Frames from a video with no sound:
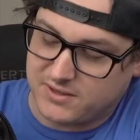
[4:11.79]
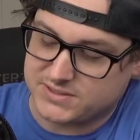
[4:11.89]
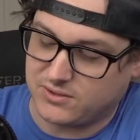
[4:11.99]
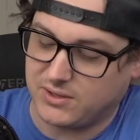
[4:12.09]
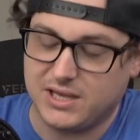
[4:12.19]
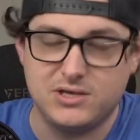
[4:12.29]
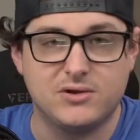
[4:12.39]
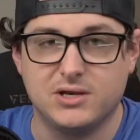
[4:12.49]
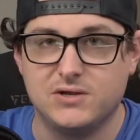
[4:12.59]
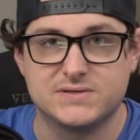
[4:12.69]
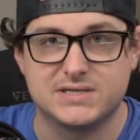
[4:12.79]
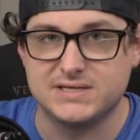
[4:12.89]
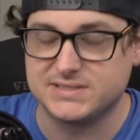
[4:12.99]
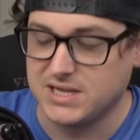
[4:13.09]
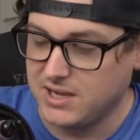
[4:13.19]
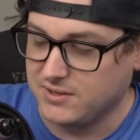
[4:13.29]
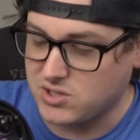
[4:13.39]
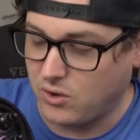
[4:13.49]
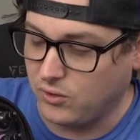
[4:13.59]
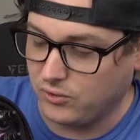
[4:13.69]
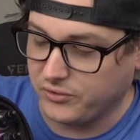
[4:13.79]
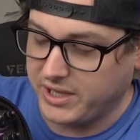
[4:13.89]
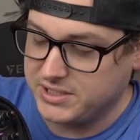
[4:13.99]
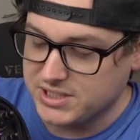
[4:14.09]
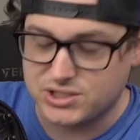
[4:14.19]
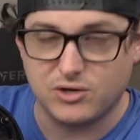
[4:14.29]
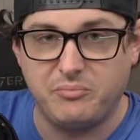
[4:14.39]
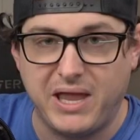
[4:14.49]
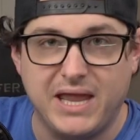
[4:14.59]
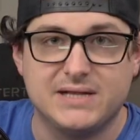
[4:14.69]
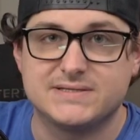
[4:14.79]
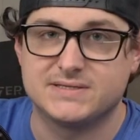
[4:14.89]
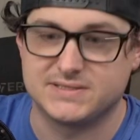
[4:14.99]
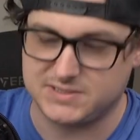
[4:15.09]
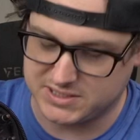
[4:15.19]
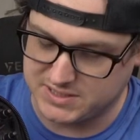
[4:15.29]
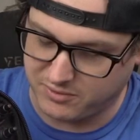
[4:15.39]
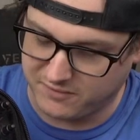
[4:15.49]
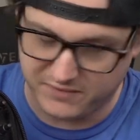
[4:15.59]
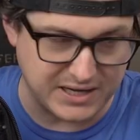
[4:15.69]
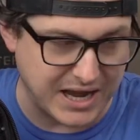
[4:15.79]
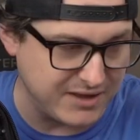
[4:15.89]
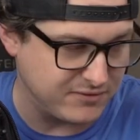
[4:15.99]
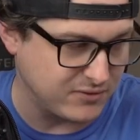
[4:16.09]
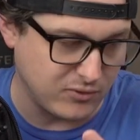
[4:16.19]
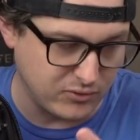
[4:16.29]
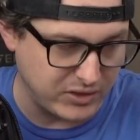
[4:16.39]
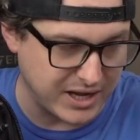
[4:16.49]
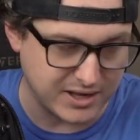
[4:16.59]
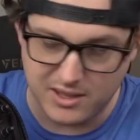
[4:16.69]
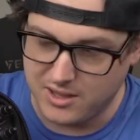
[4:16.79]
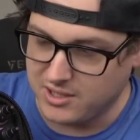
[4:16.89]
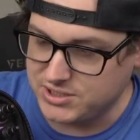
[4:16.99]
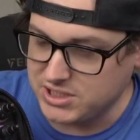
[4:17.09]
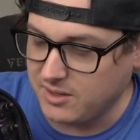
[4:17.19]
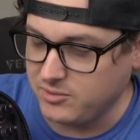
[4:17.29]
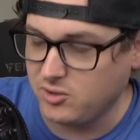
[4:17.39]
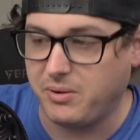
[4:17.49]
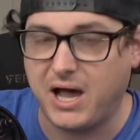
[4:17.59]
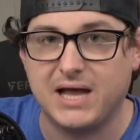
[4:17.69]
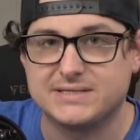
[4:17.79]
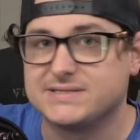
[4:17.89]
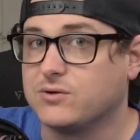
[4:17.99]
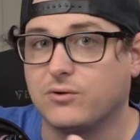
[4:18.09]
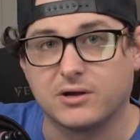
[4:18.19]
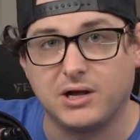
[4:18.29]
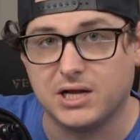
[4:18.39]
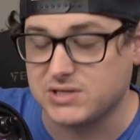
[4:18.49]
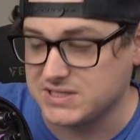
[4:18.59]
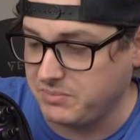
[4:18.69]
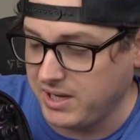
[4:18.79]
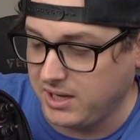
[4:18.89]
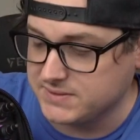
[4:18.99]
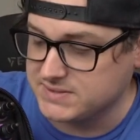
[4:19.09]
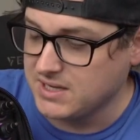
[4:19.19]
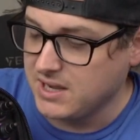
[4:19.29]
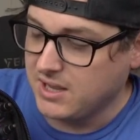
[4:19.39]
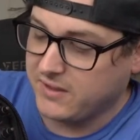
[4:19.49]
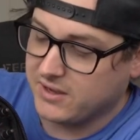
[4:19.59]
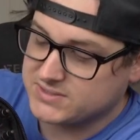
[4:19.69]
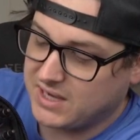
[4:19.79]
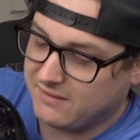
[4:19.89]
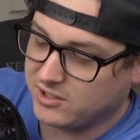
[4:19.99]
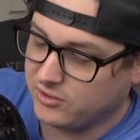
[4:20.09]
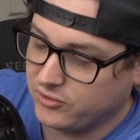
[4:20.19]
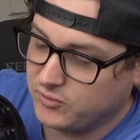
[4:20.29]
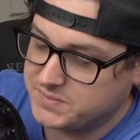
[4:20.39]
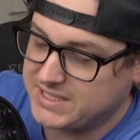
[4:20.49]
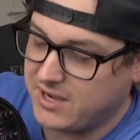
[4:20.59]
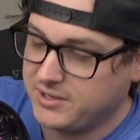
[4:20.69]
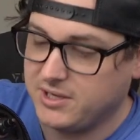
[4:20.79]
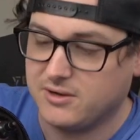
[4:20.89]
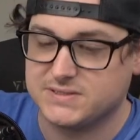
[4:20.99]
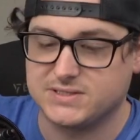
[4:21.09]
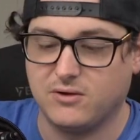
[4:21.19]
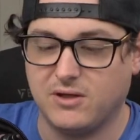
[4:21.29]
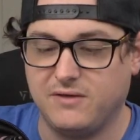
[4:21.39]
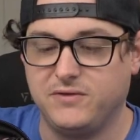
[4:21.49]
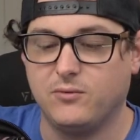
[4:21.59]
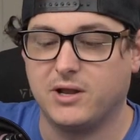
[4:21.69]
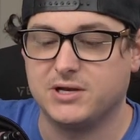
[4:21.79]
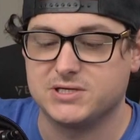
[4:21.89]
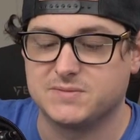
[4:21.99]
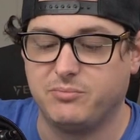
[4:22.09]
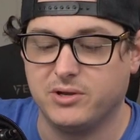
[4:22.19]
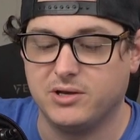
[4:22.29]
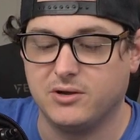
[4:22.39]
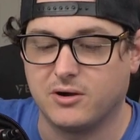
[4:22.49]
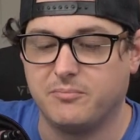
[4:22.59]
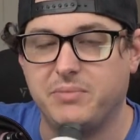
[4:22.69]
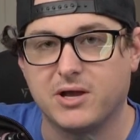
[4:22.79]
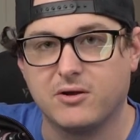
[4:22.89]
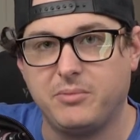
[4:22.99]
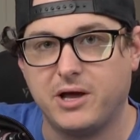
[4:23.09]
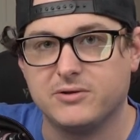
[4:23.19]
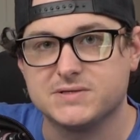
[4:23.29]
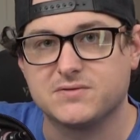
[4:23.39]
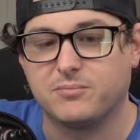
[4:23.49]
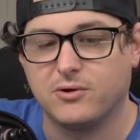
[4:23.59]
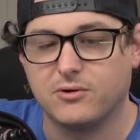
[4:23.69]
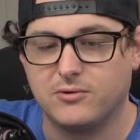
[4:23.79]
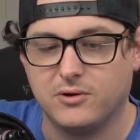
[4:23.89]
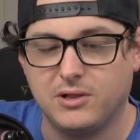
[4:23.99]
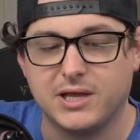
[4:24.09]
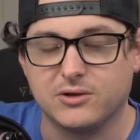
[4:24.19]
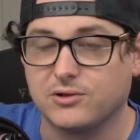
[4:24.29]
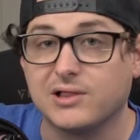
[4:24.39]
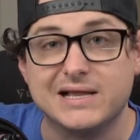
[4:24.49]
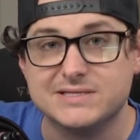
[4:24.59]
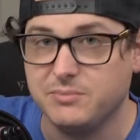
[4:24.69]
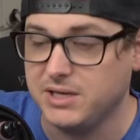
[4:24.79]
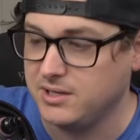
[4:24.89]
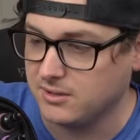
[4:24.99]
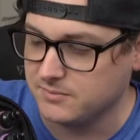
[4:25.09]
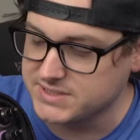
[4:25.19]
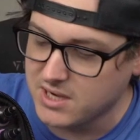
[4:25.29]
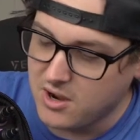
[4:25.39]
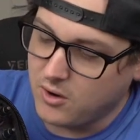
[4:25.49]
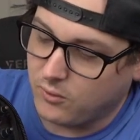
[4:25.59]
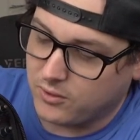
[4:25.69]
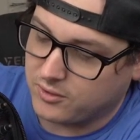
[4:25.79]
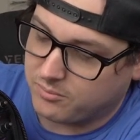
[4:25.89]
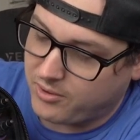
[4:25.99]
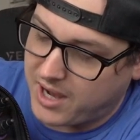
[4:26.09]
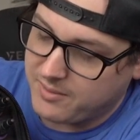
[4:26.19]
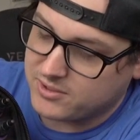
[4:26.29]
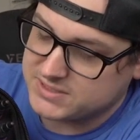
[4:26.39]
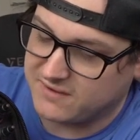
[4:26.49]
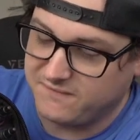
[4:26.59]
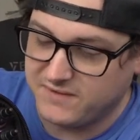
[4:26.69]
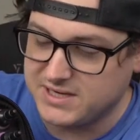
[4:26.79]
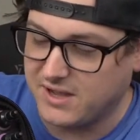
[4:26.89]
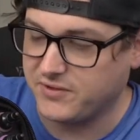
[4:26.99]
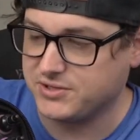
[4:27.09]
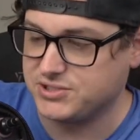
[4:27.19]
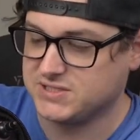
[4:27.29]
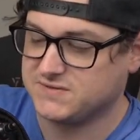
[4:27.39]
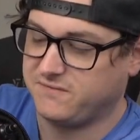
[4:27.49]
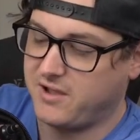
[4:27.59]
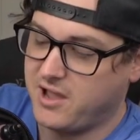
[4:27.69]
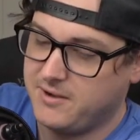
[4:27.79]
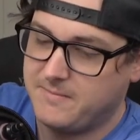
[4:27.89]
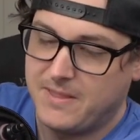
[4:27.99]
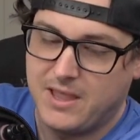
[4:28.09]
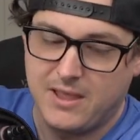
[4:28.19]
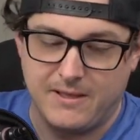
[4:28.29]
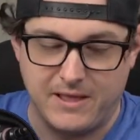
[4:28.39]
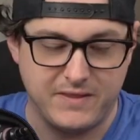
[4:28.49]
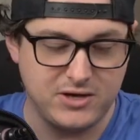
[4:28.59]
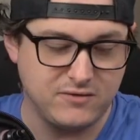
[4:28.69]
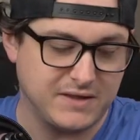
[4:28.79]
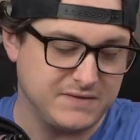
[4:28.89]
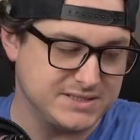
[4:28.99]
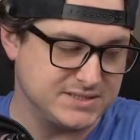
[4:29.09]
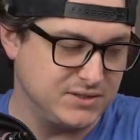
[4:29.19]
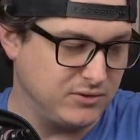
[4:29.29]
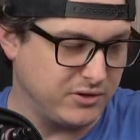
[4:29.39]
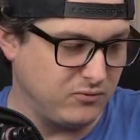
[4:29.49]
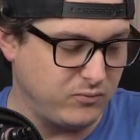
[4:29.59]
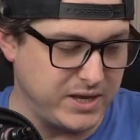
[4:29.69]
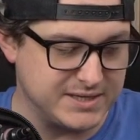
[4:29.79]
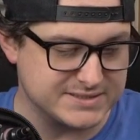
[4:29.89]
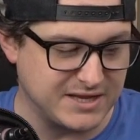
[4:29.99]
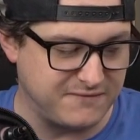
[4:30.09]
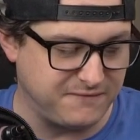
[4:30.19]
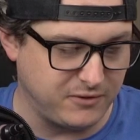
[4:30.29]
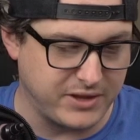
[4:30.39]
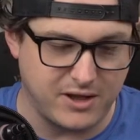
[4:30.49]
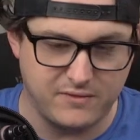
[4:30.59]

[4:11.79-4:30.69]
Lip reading: So again, you could use this to hold additional paints. It's a perfect height to hold like GW pots or contrast paints. They also have little loops down here. So if you want to just put your bigger bottles from Pro Acryl, like your Glaze mediums or your primers, they fit down there just fine. And then you've got these 2 little wings that fold out.